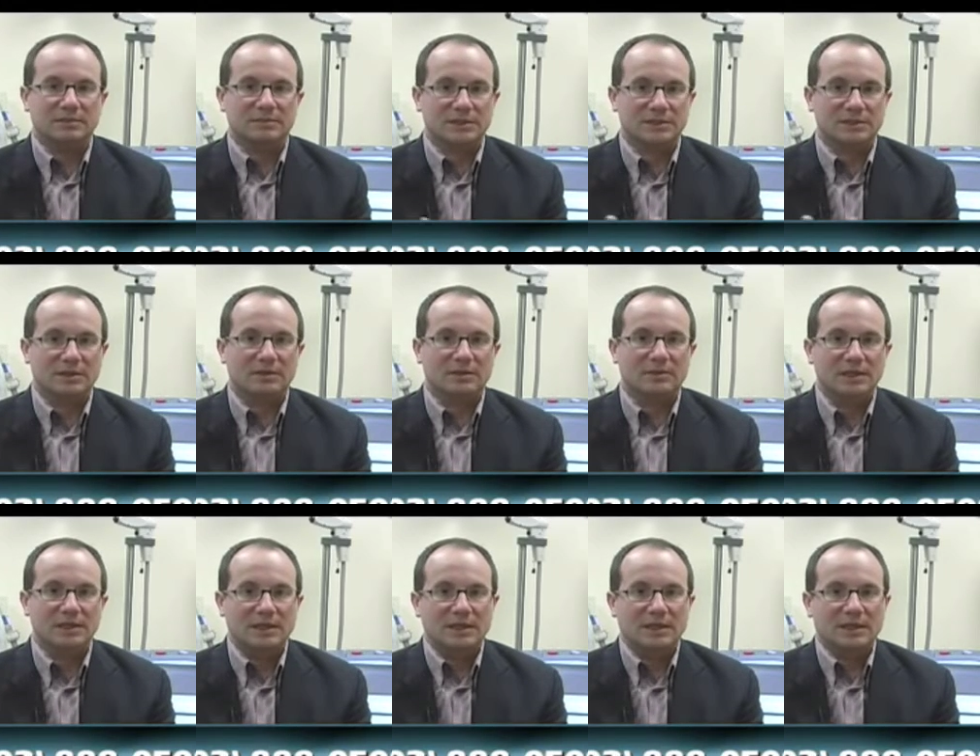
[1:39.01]
So
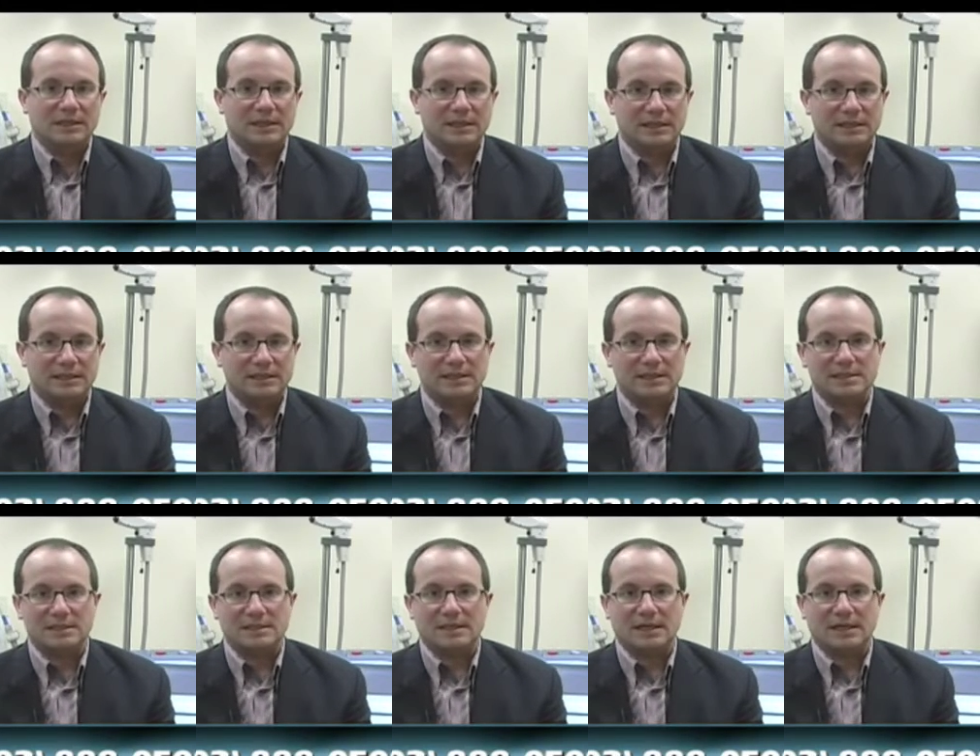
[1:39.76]
the
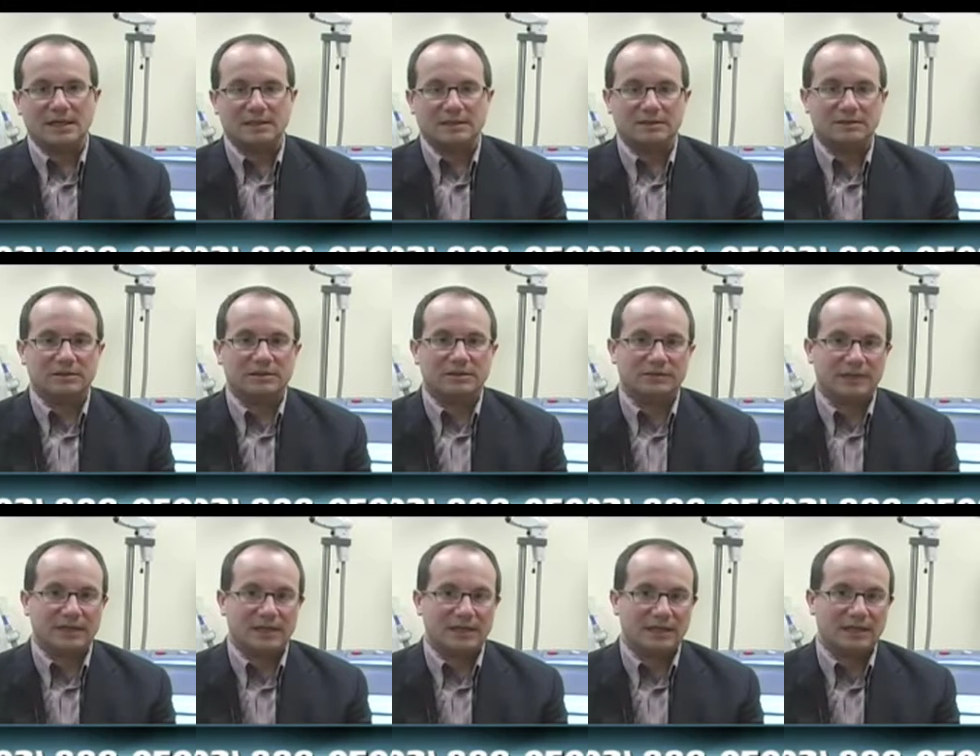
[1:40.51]
idea is not to
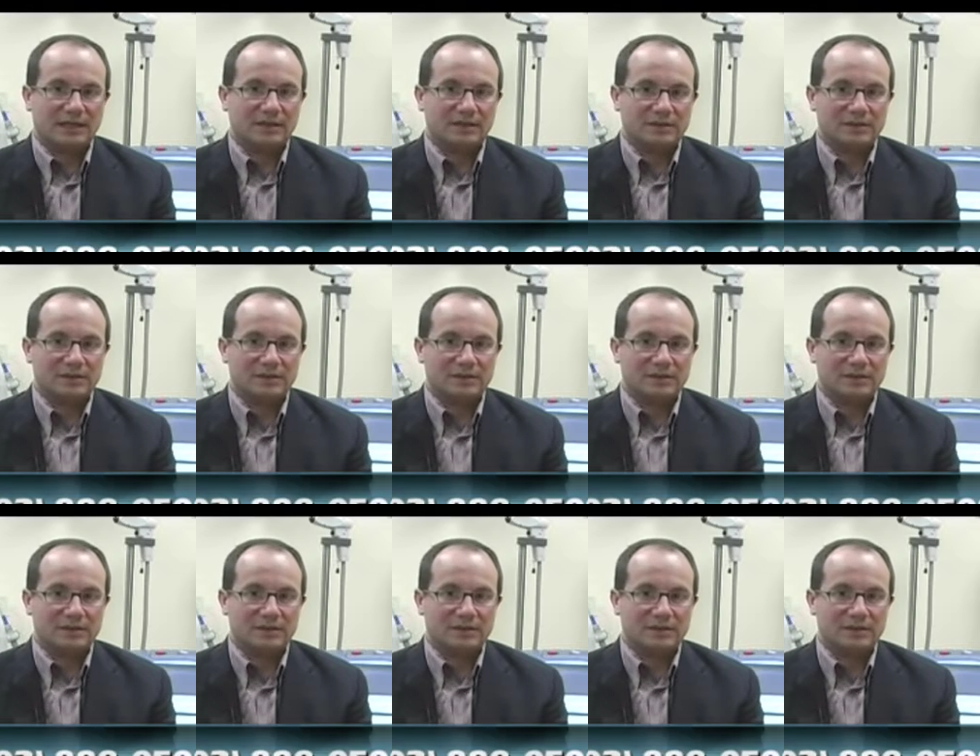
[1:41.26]
create a